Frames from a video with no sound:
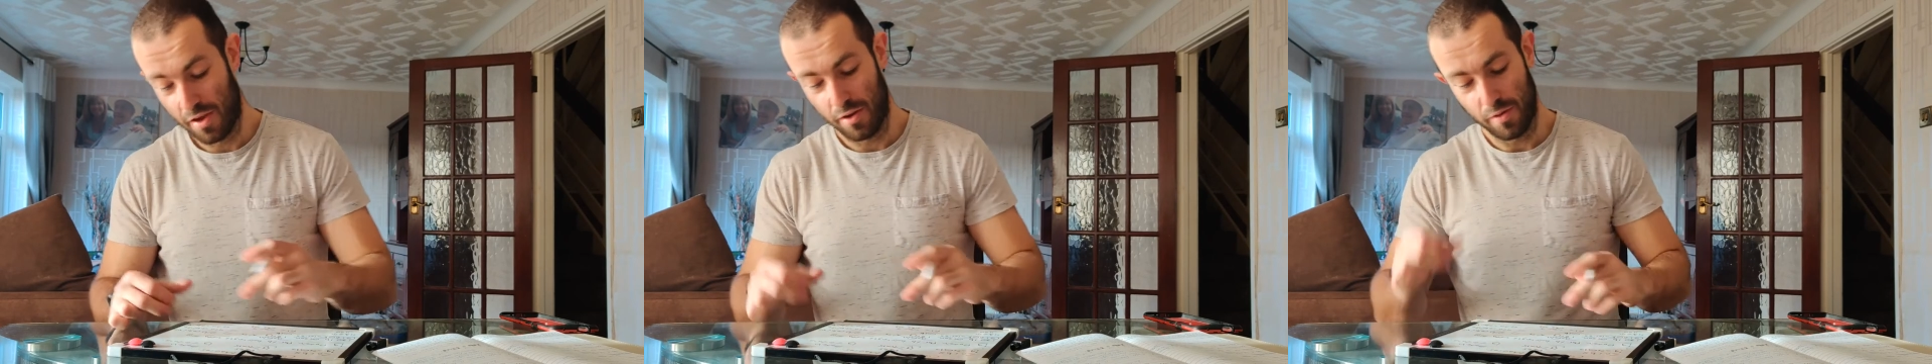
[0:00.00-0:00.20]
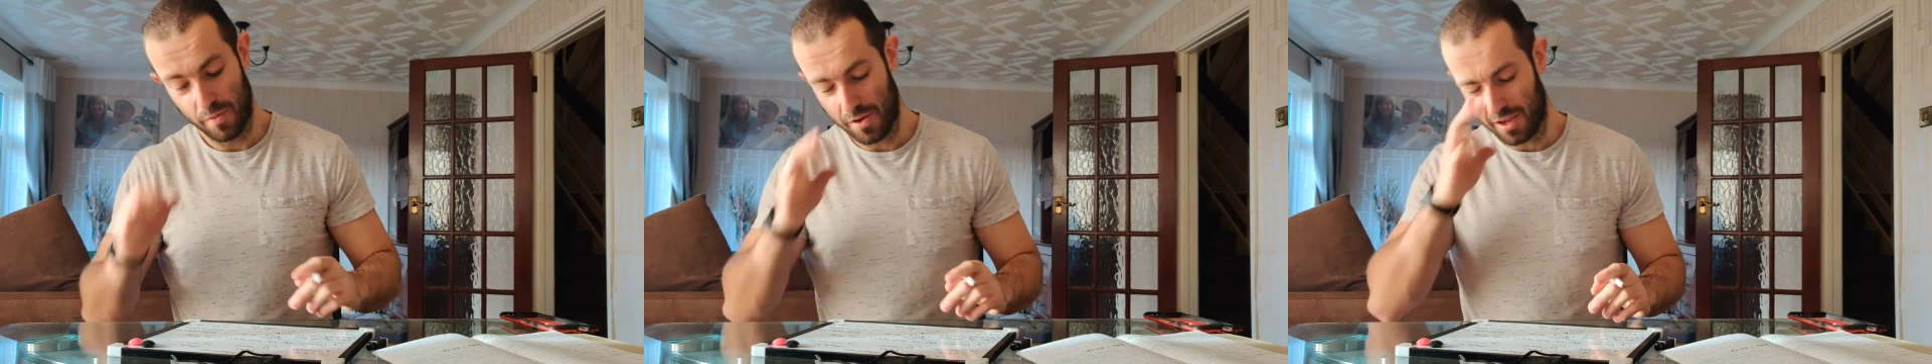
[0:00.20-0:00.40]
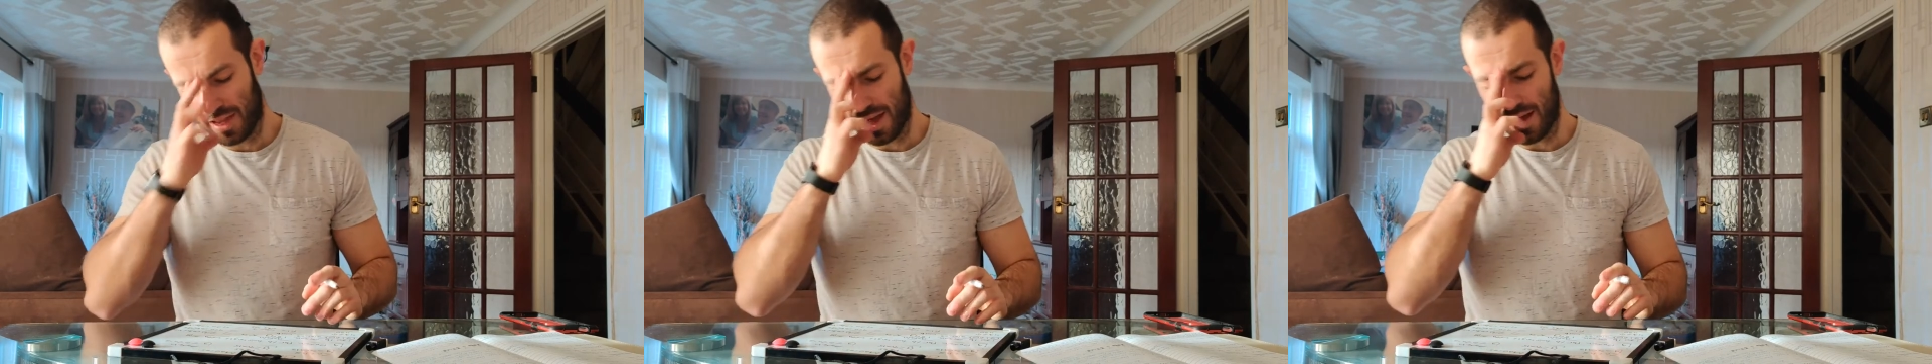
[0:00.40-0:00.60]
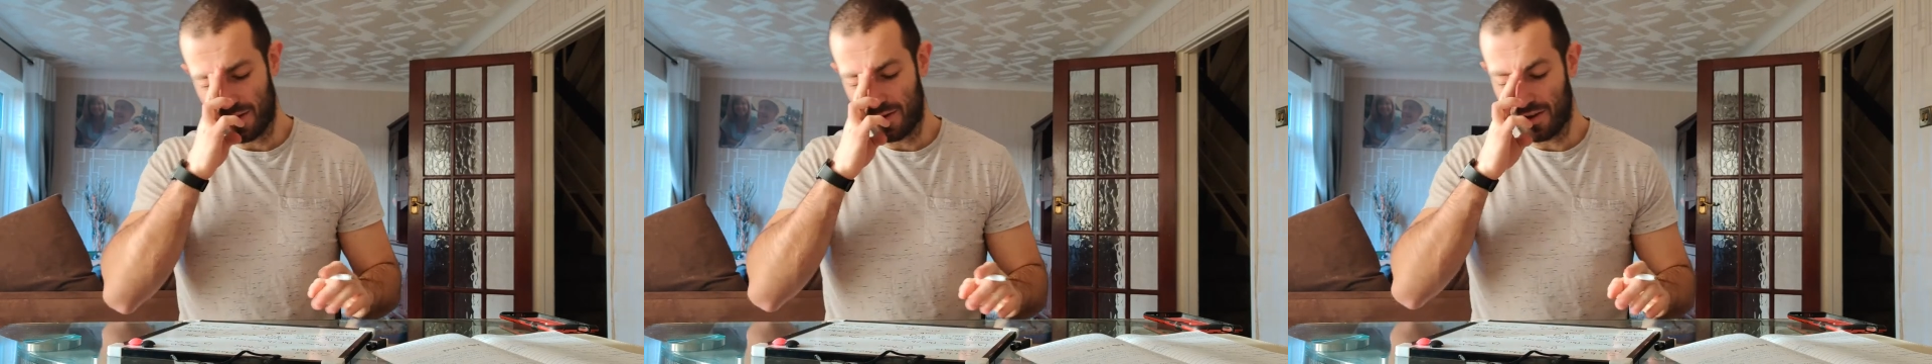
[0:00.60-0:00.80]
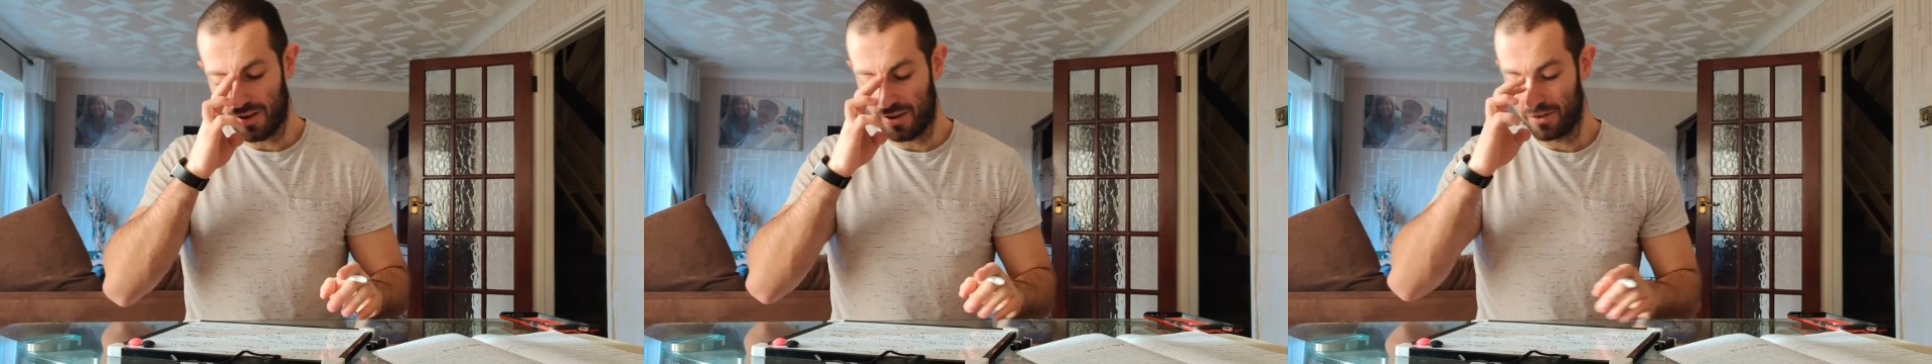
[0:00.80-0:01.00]
you work it
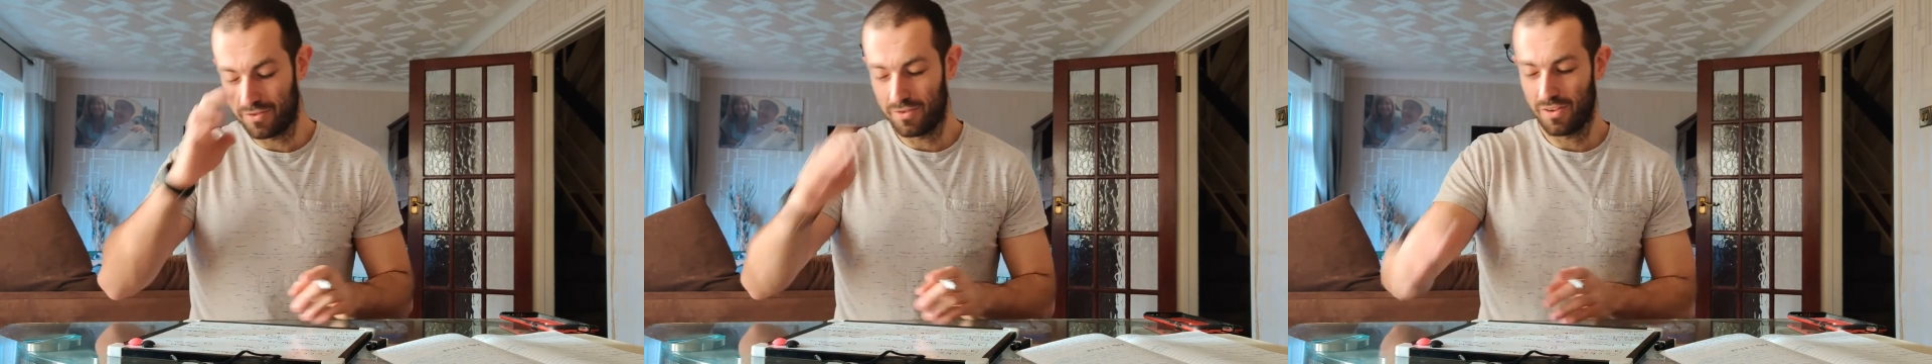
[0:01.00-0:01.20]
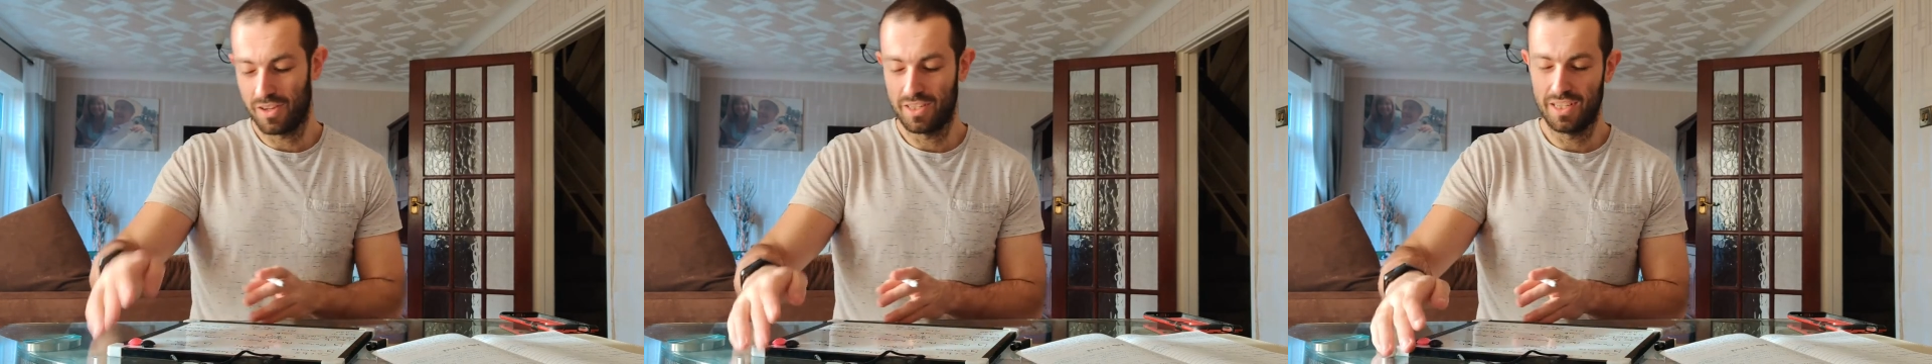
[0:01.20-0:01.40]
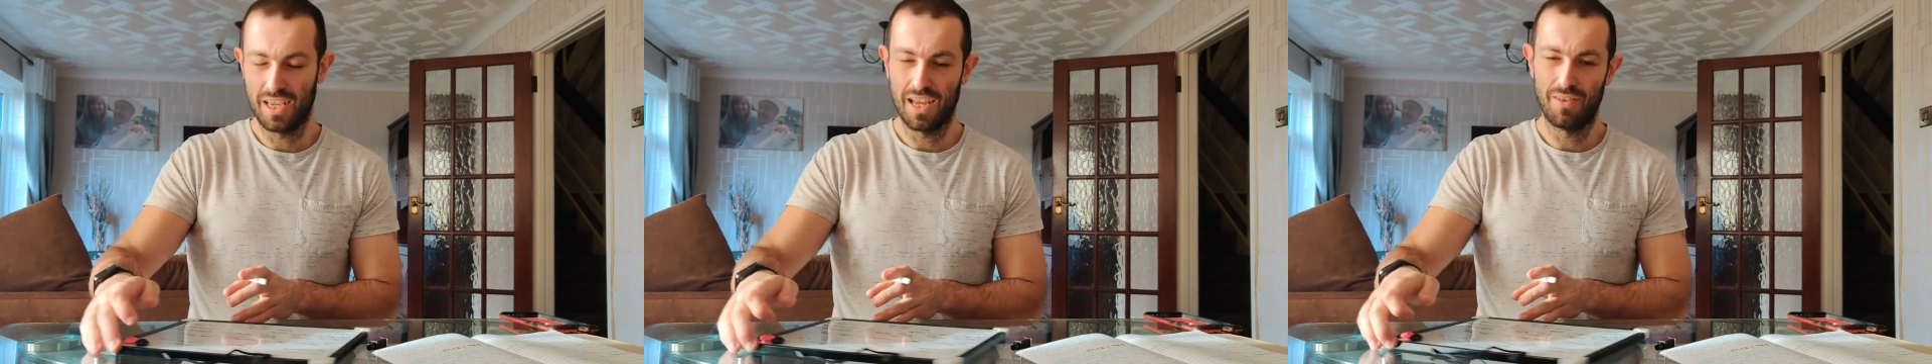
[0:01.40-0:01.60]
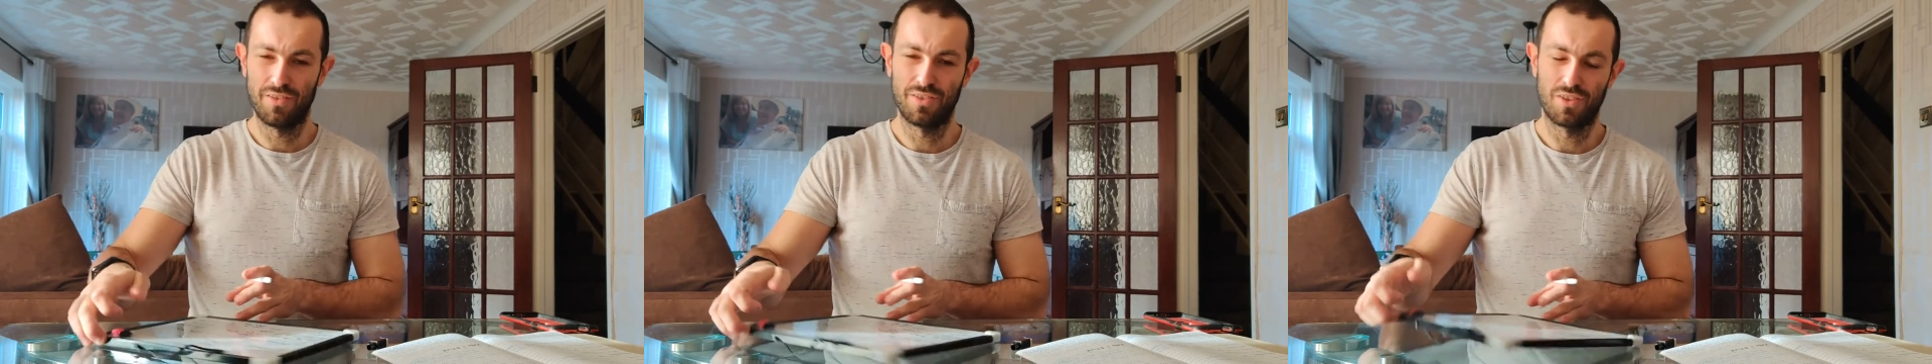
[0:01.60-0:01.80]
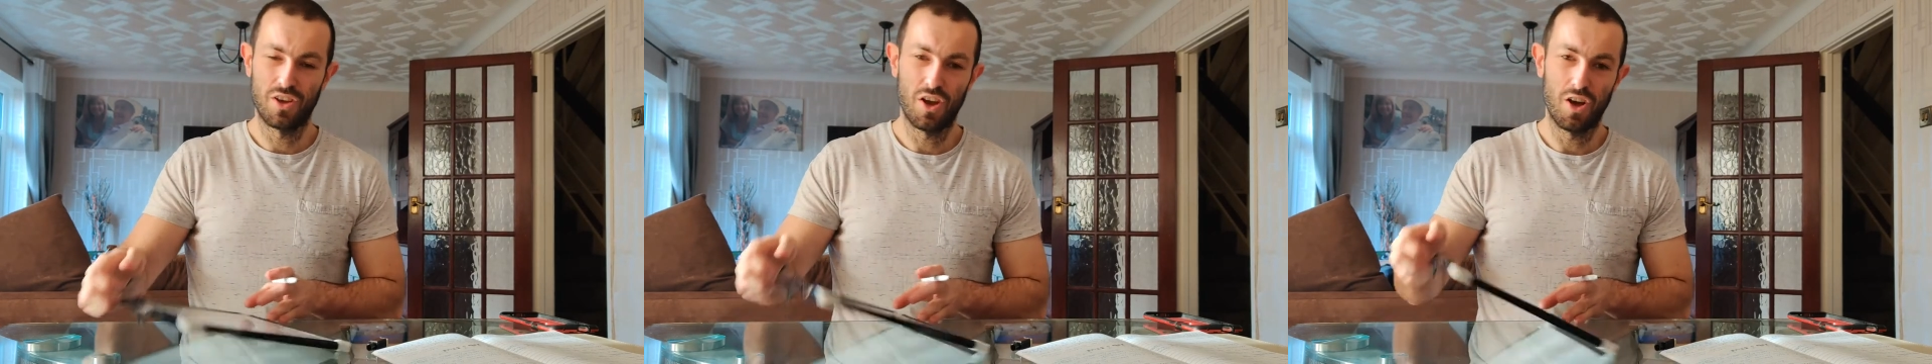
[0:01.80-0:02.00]
out, 990
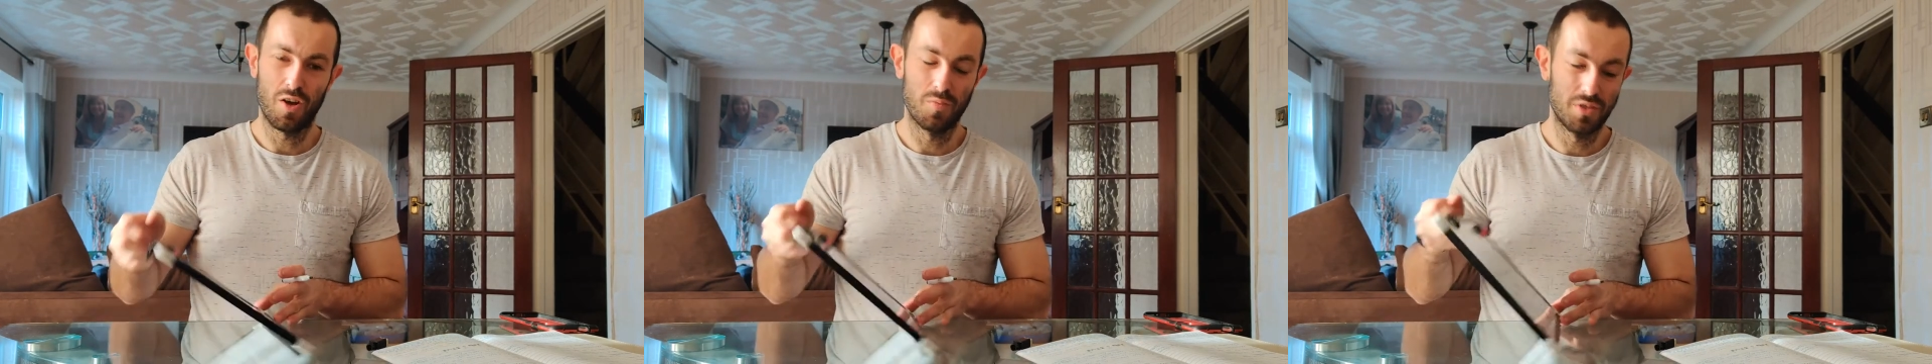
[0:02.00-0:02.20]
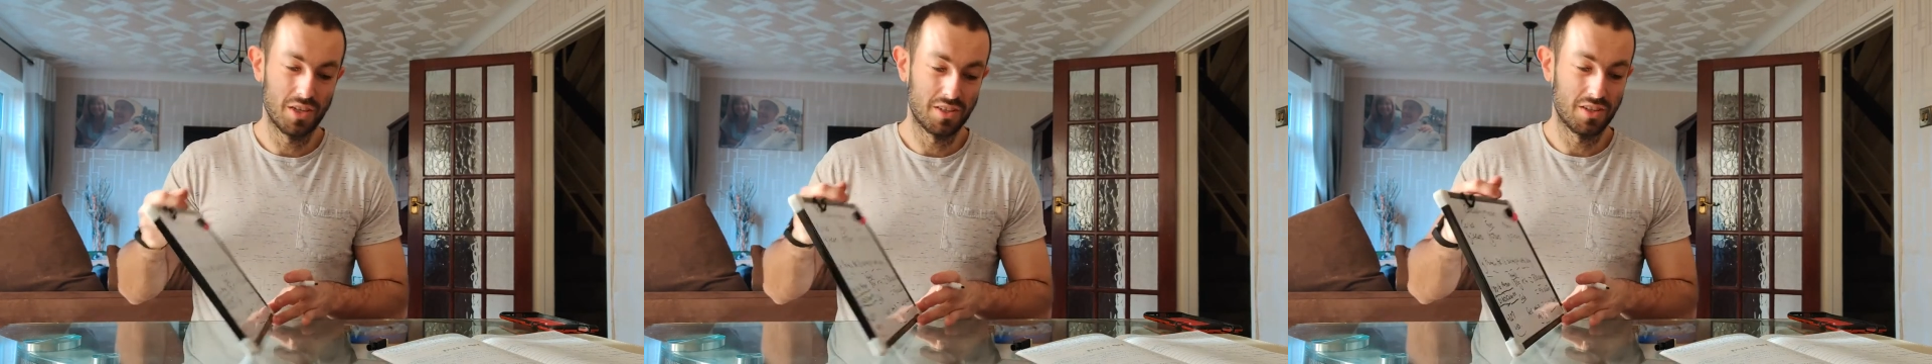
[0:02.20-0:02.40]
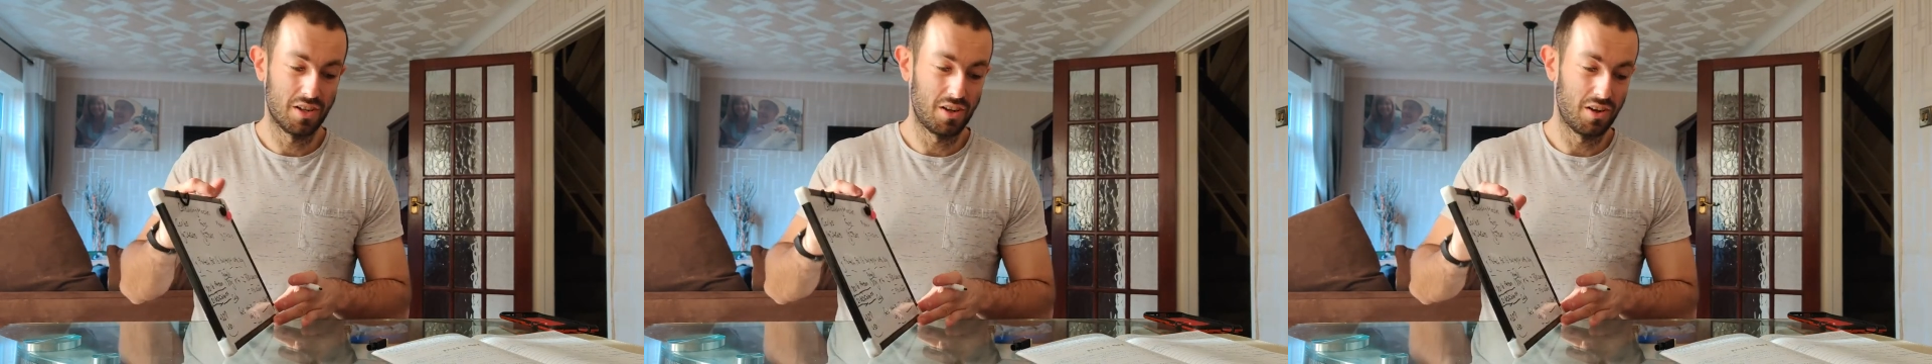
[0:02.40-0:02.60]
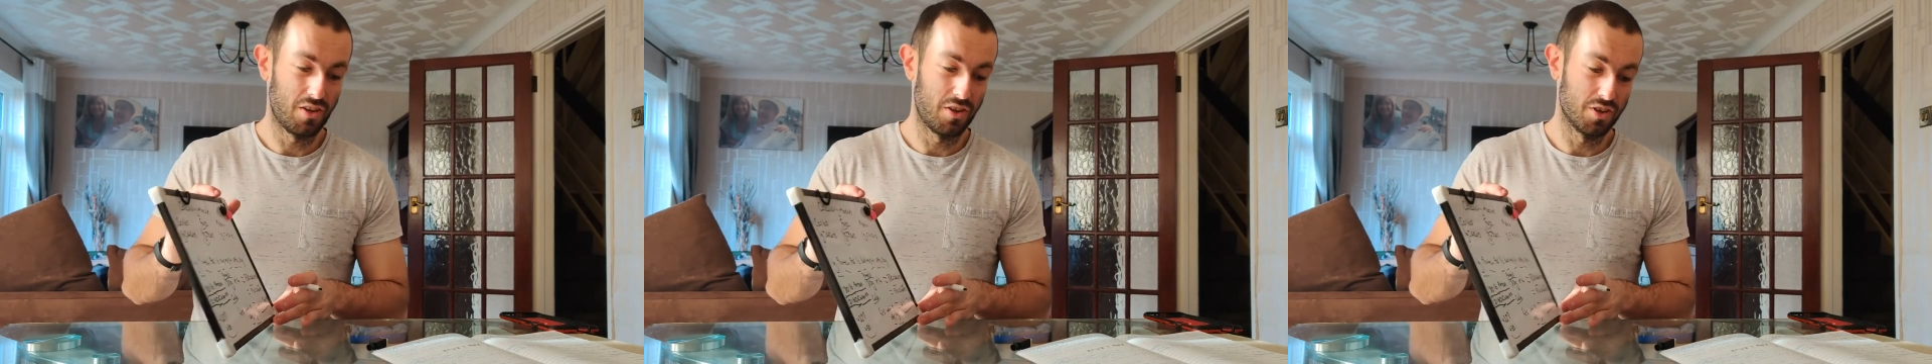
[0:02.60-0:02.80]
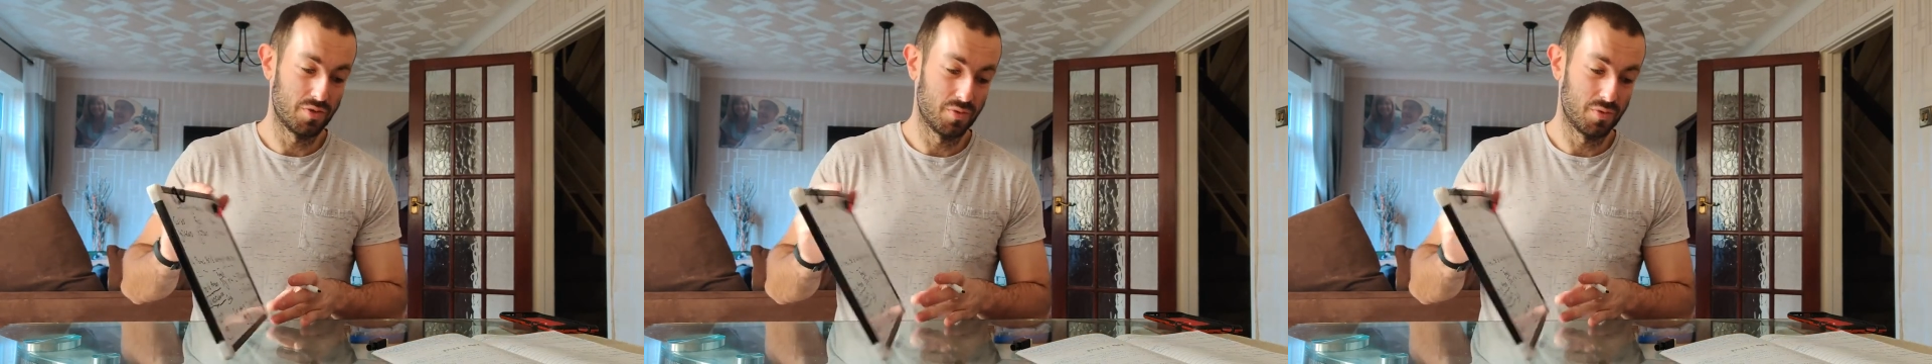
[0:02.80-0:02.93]
calories of carbs isn't a lot.